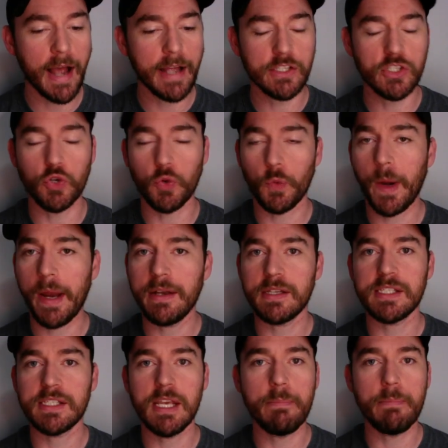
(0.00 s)
It's great
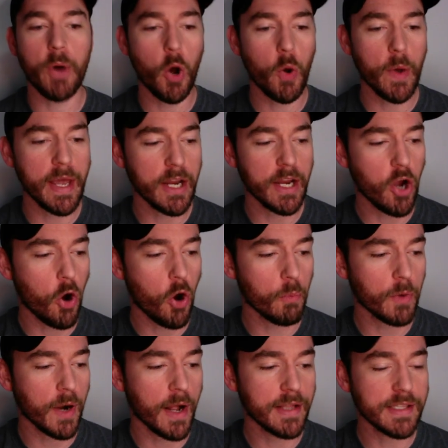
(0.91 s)
to see Bo hitting
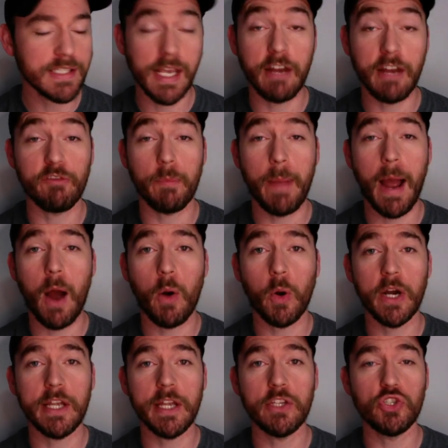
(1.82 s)
home runs, hitting for
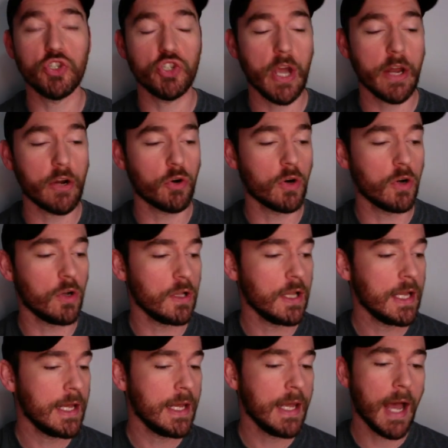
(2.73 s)
power in general.
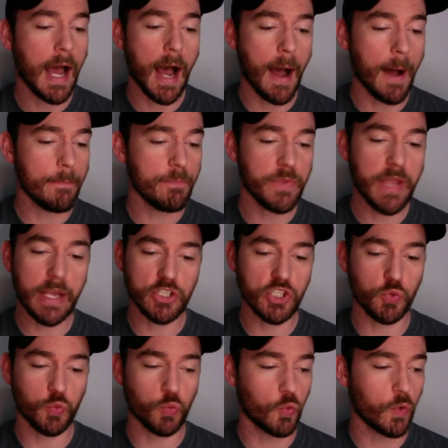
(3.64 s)

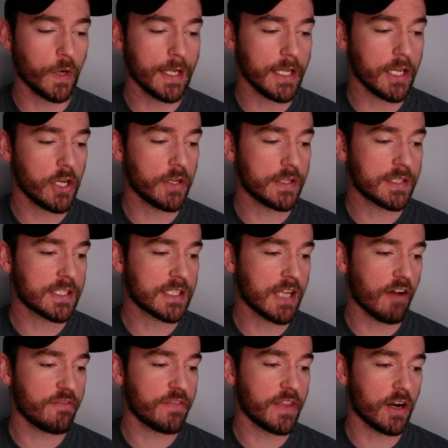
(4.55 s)
Just really good
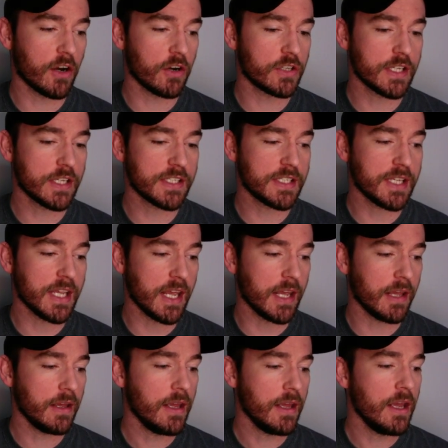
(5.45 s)
stuff there to
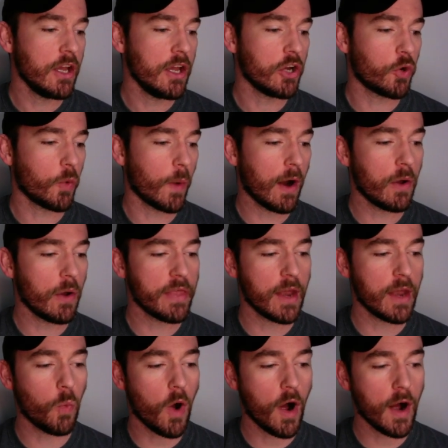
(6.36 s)
see. Guerrero
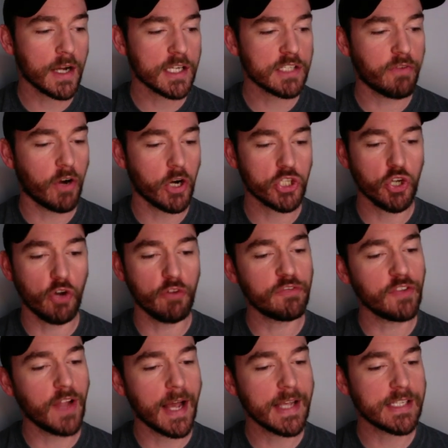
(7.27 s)
then walks, Varsho
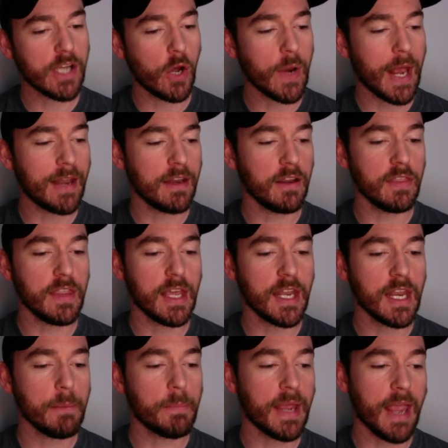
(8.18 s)
flies out, ending the
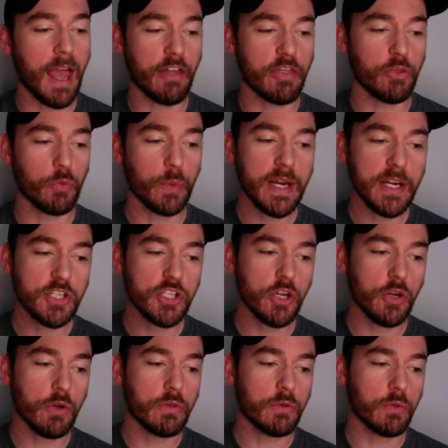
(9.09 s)
inning. But
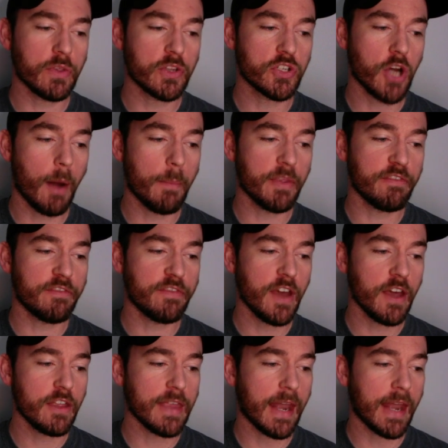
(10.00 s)
3-2 through the top of the
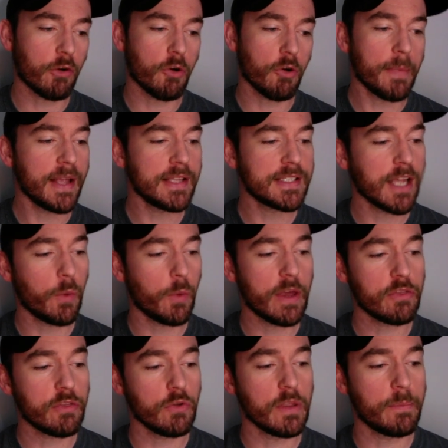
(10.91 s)
fifth, and it remains that
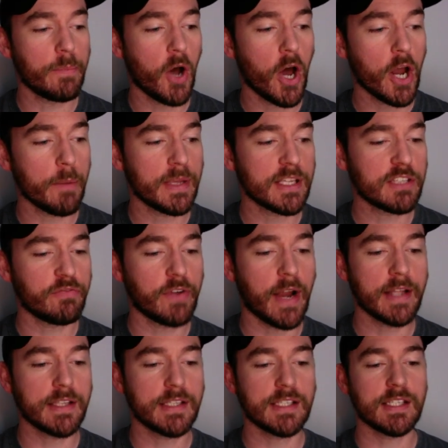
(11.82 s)
way through the bottom as
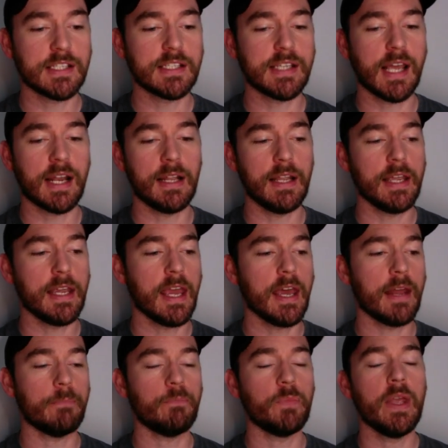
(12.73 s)
Francis is settling
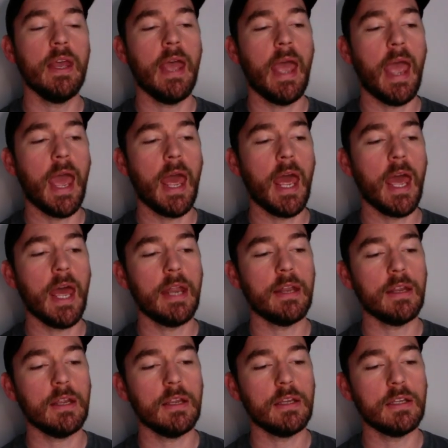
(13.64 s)
in.
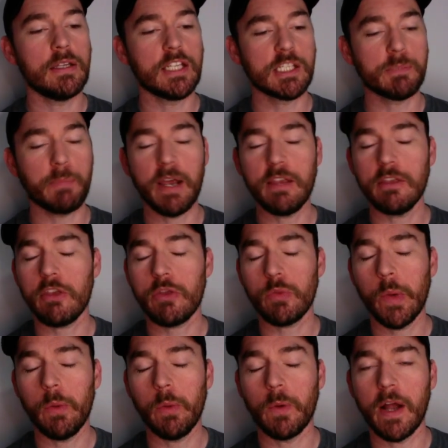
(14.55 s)
And despite the
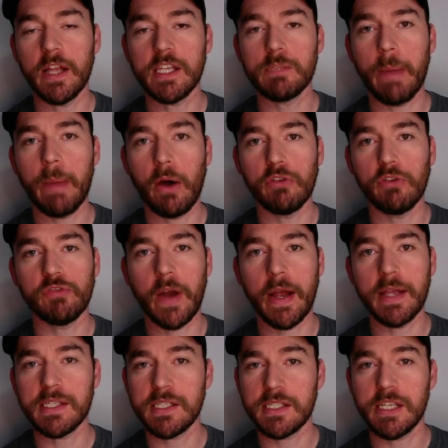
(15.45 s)
3 runs, Bowden
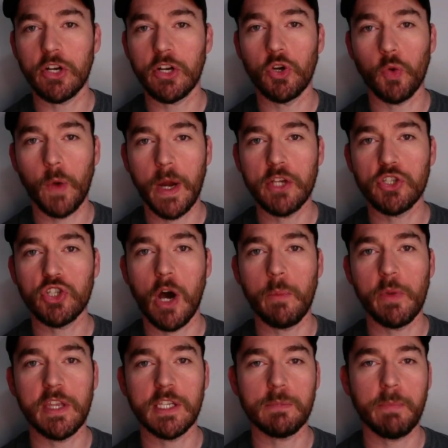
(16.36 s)
Francis did a great
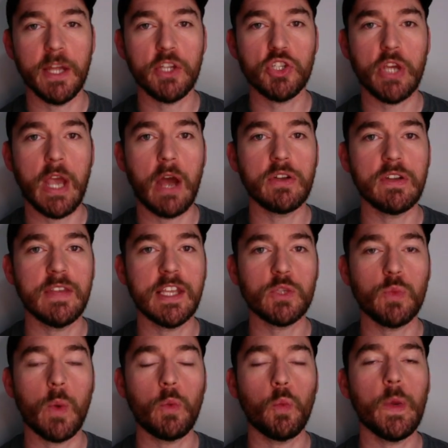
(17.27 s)
job with his pitch count in
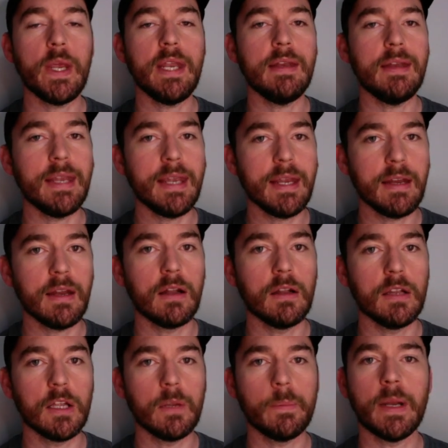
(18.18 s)
this one. We needed a
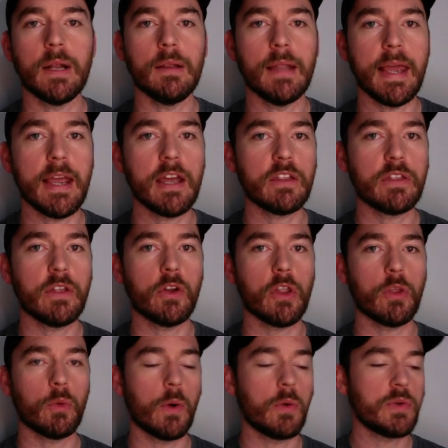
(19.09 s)
little bit of length out
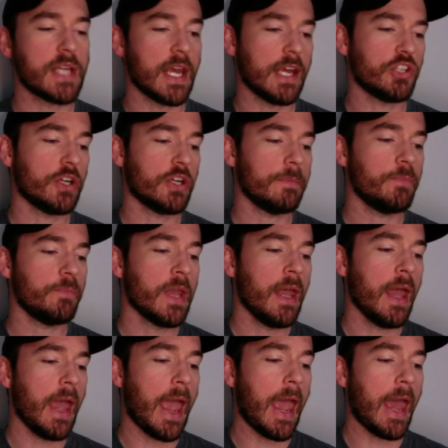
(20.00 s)
of the rotation,
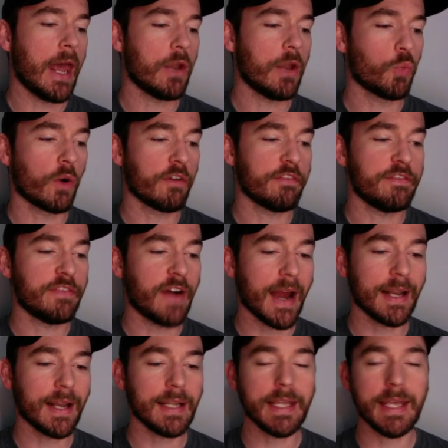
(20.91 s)
and we're
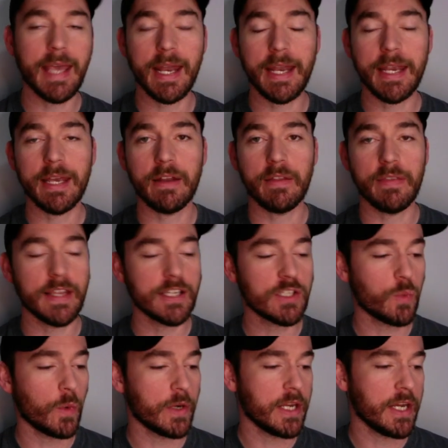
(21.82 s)
finally getting it in
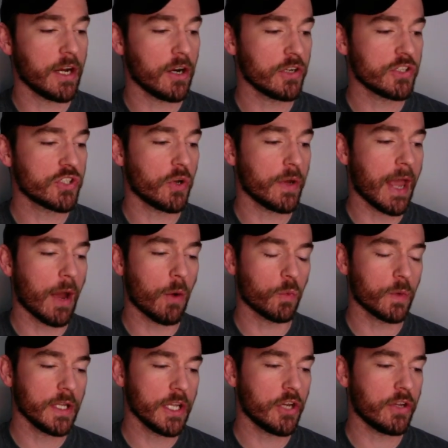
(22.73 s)
this one here. So
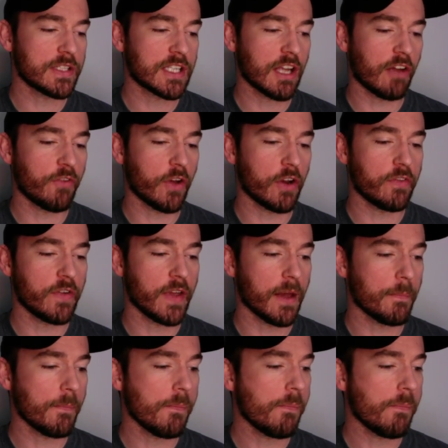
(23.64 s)
really good stuff out of him.